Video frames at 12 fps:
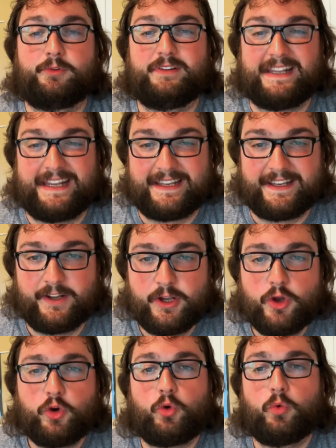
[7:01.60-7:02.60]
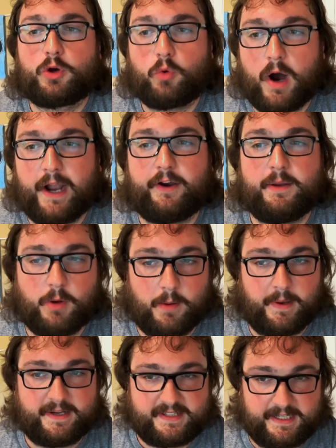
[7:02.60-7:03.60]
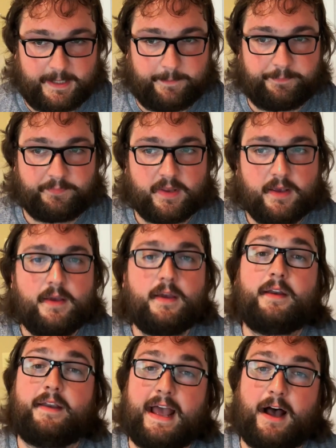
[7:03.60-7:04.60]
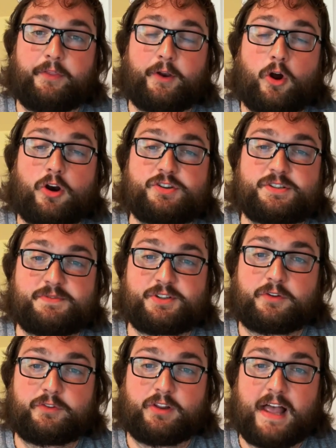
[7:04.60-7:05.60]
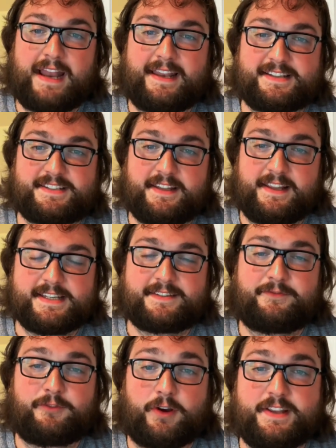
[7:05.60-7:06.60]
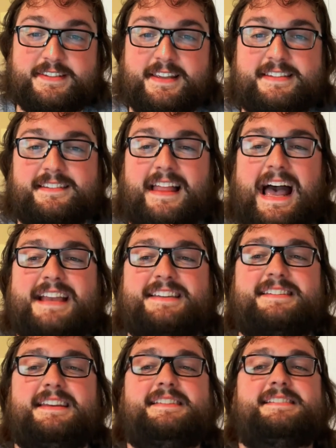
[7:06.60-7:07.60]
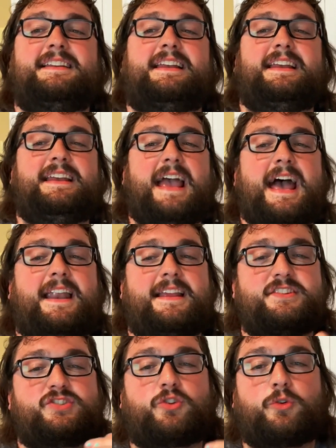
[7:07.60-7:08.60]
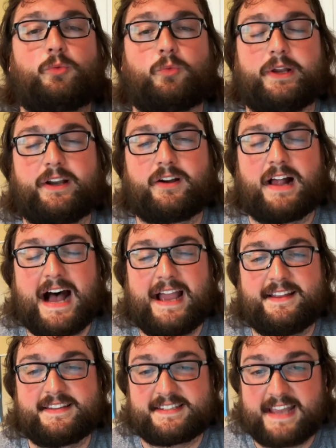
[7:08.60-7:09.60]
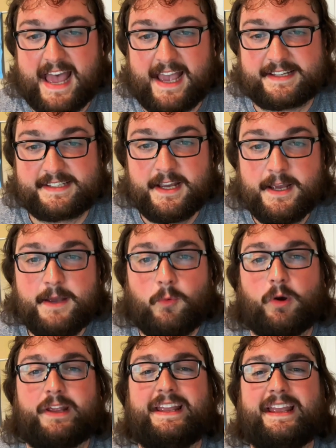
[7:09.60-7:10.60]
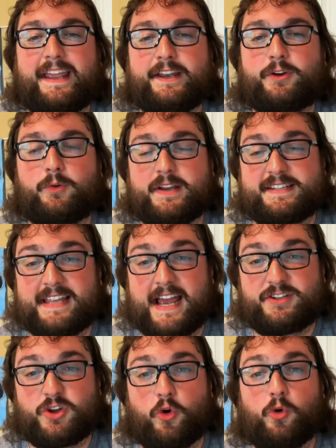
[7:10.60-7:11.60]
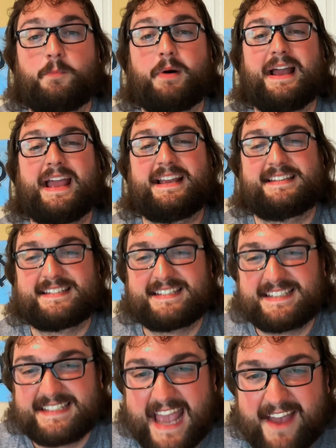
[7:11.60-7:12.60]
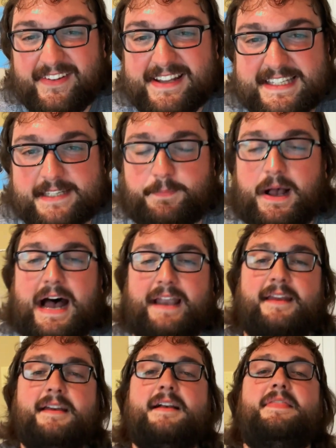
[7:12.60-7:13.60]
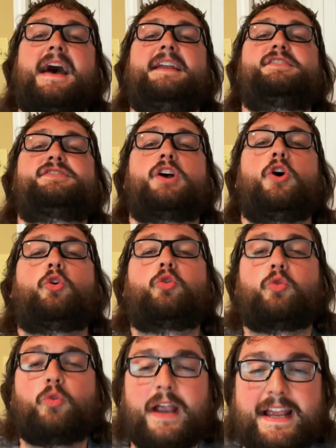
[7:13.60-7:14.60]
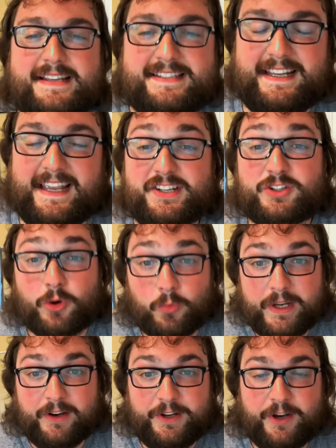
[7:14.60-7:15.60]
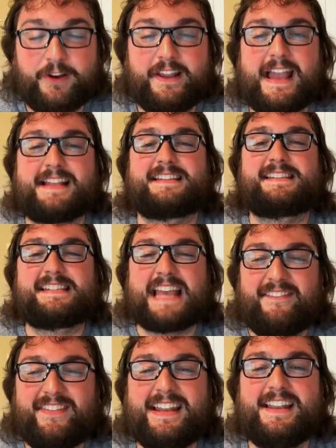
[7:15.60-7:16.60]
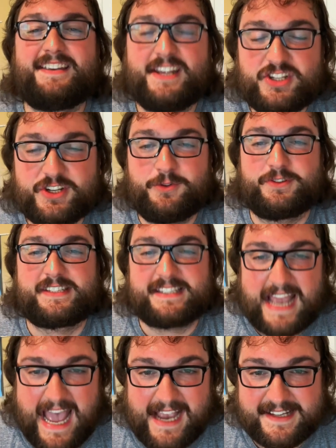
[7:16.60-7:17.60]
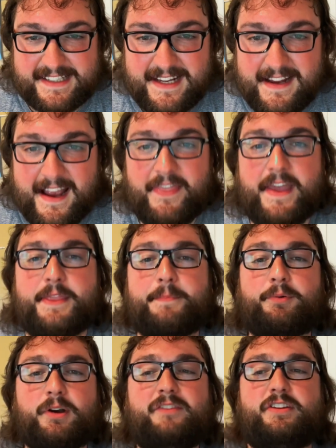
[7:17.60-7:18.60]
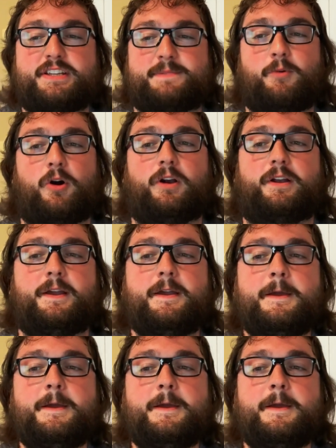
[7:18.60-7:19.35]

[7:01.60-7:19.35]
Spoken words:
needed to acquire him on my team. Now, there are some silver linings to this. For instance, last season, he had his career high in sacks where he increased that total by a 7 spot. That is crazy. His career year, he had 7 additional sacks than the previous mark.